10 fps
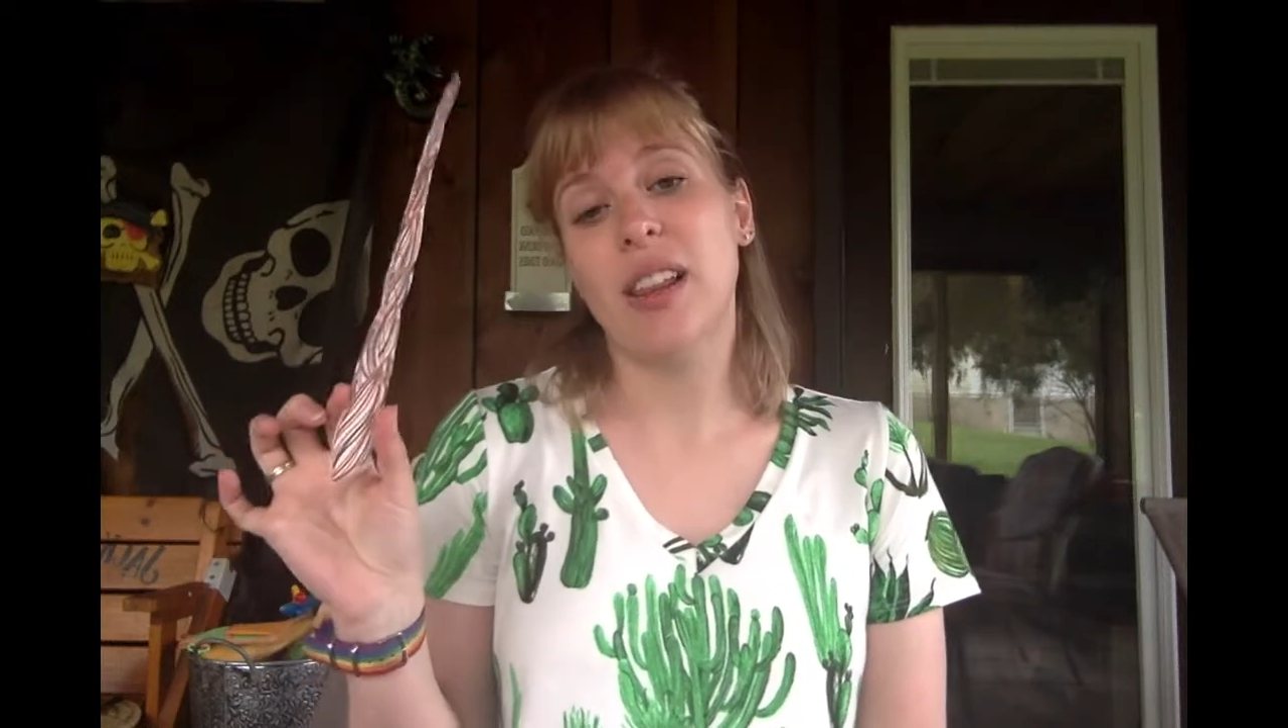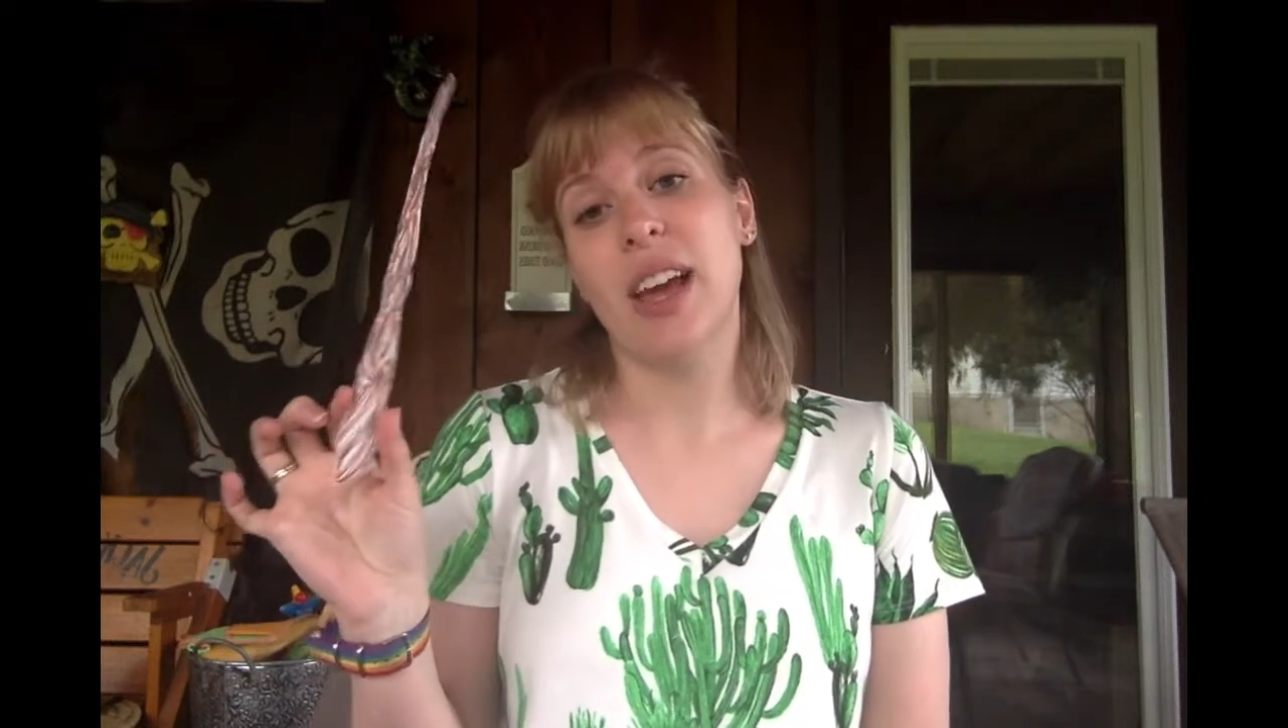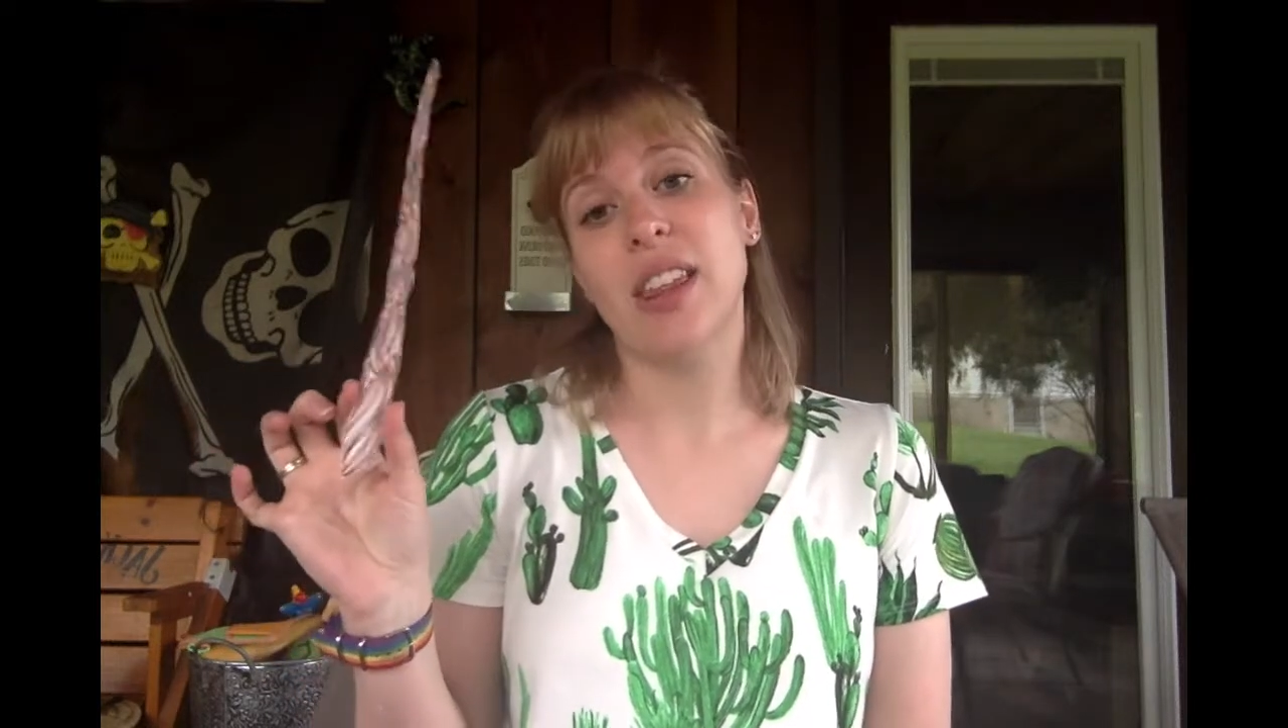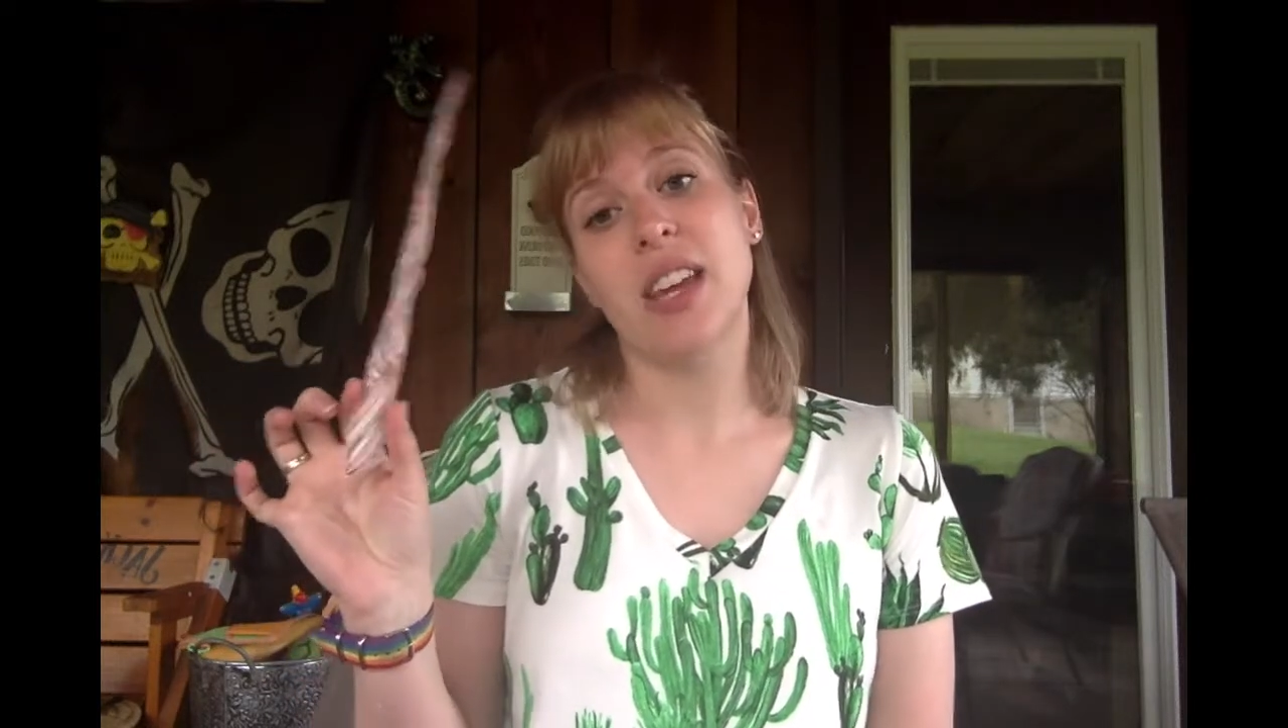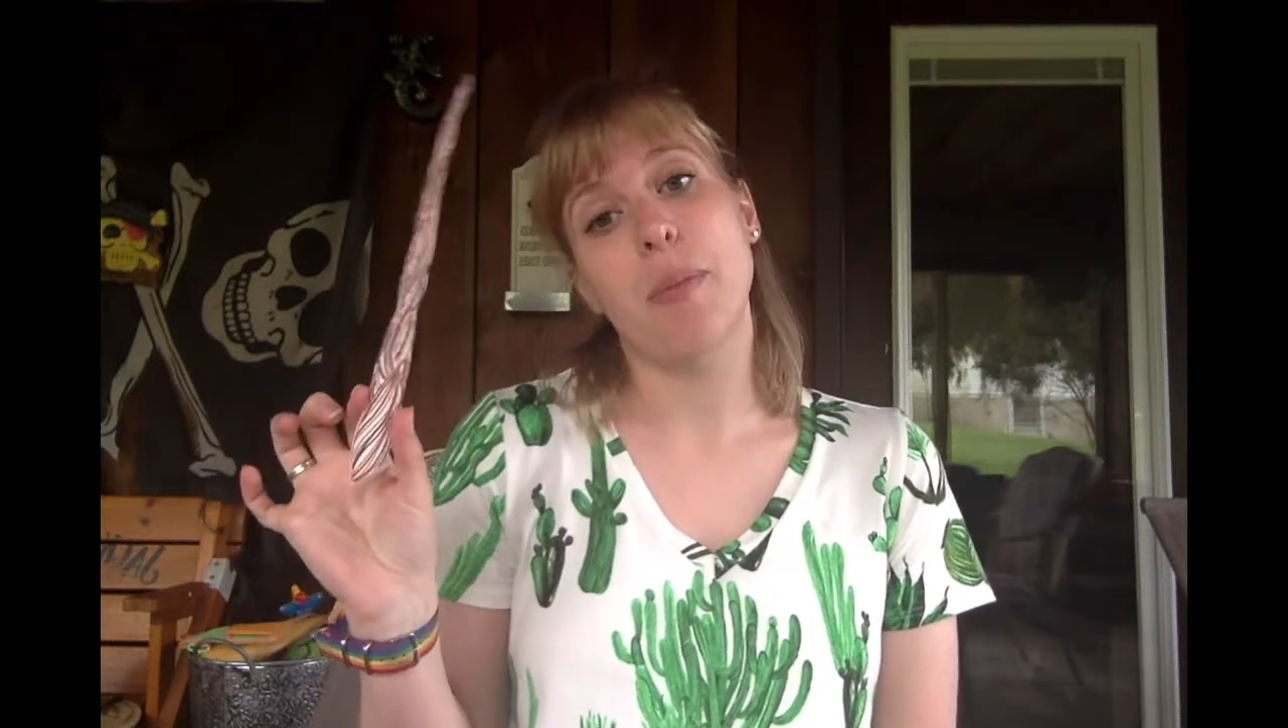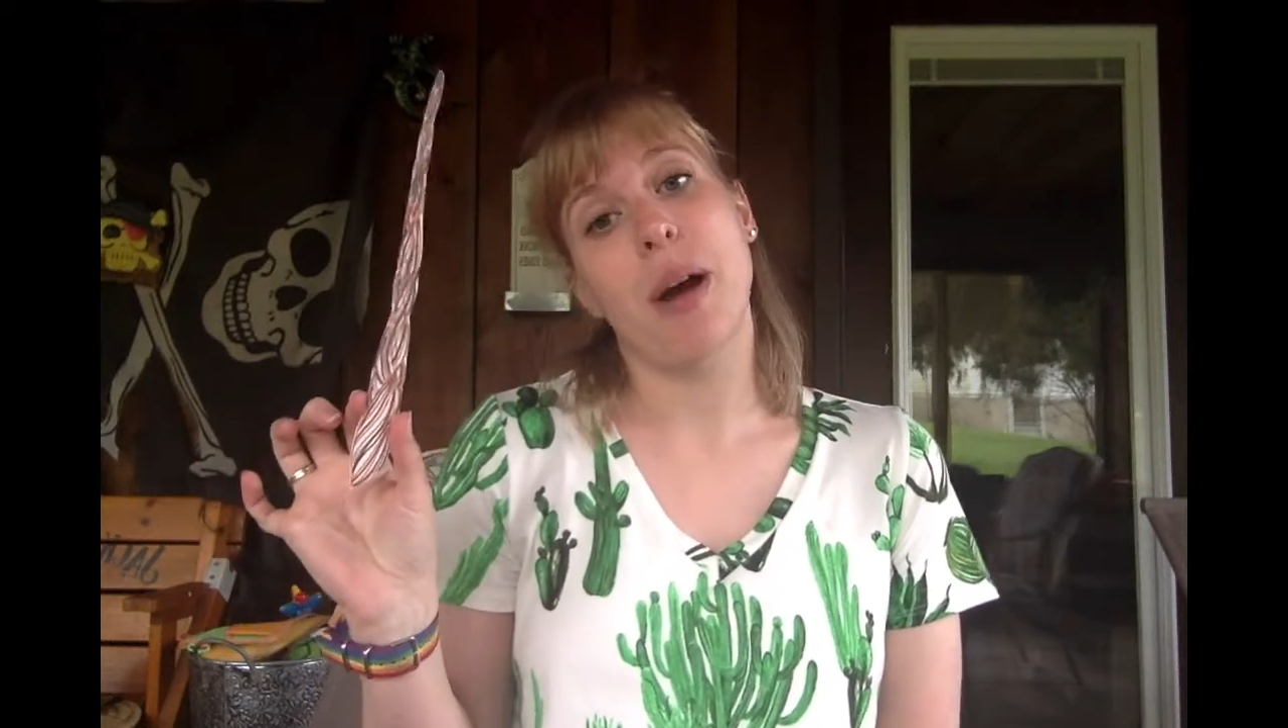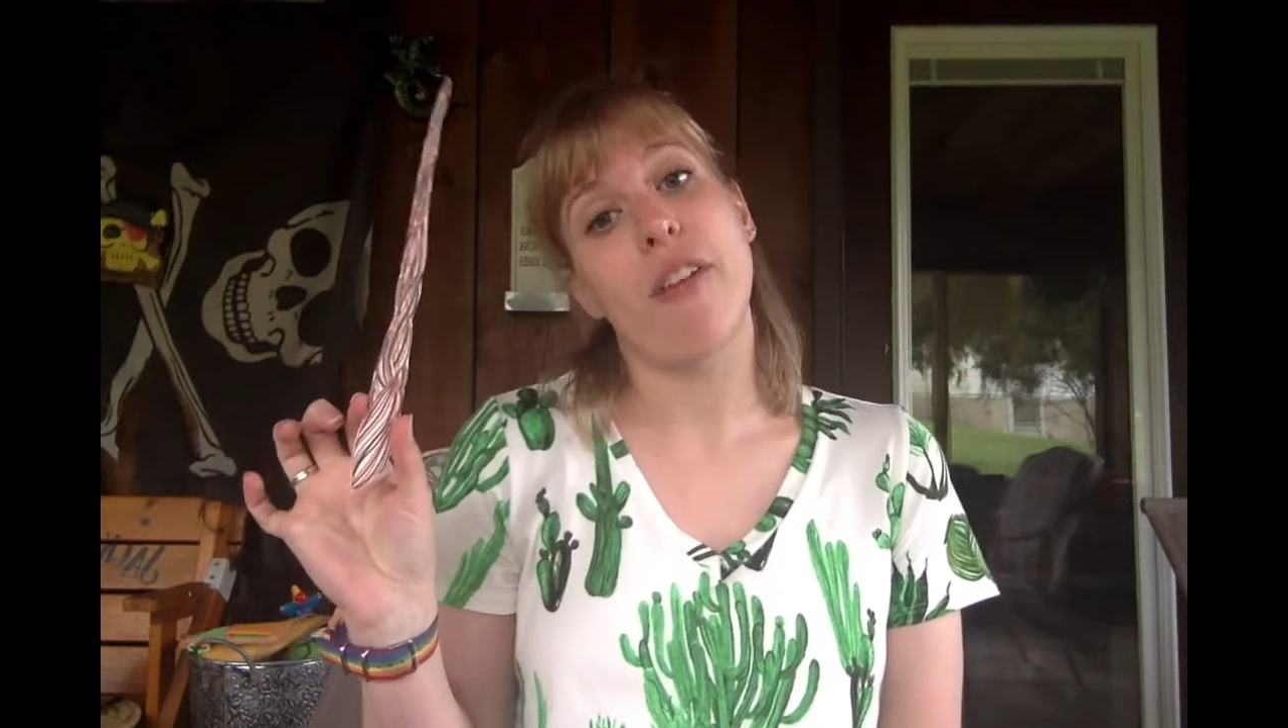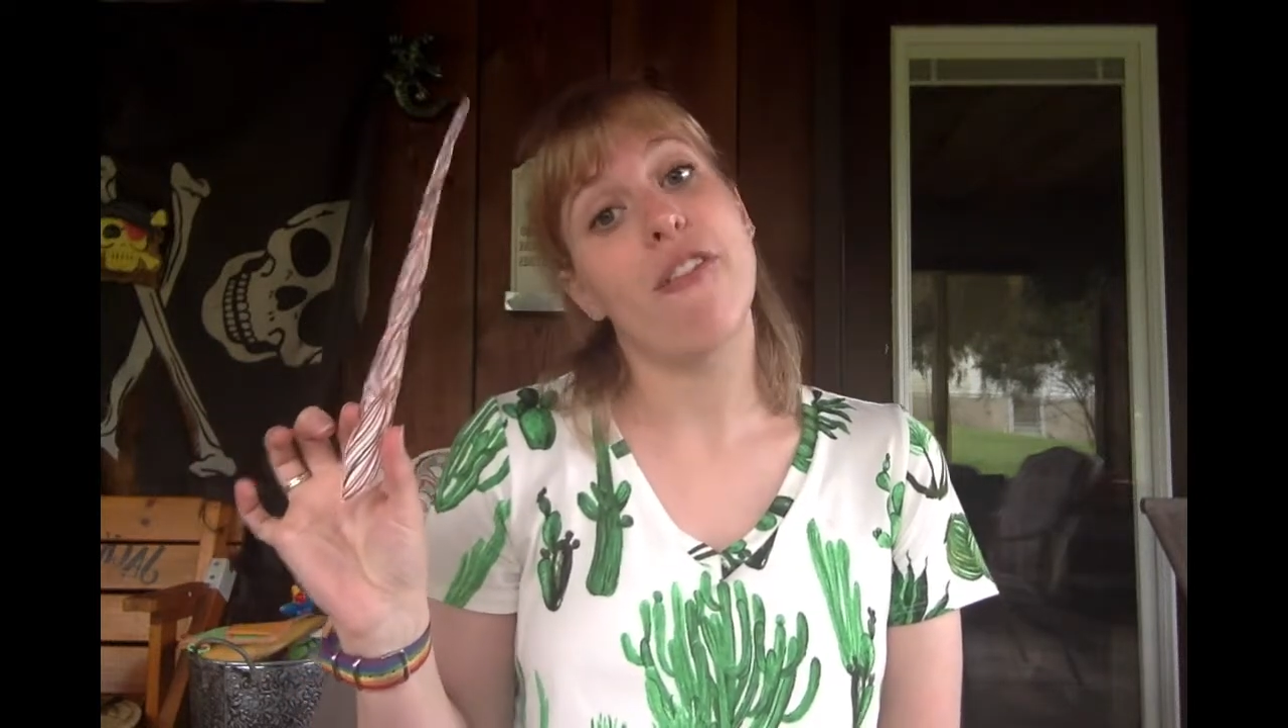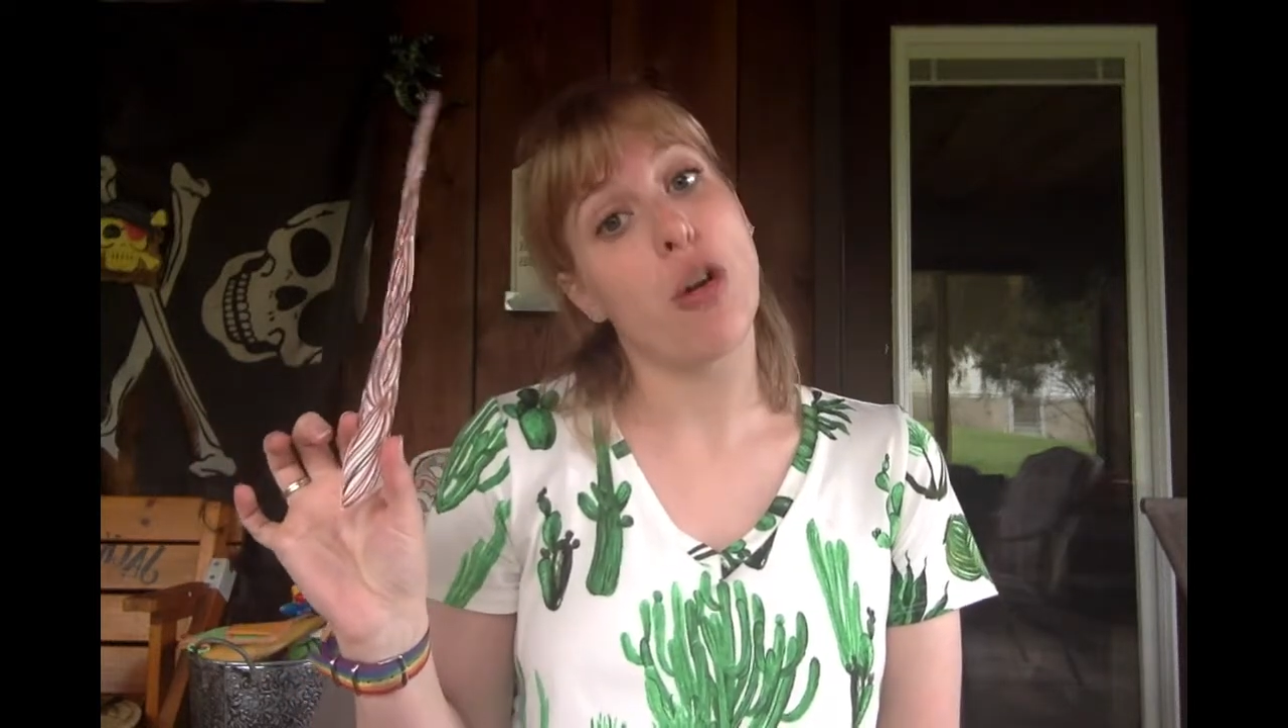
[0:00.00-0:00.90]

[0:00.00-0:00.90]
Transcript: of like think about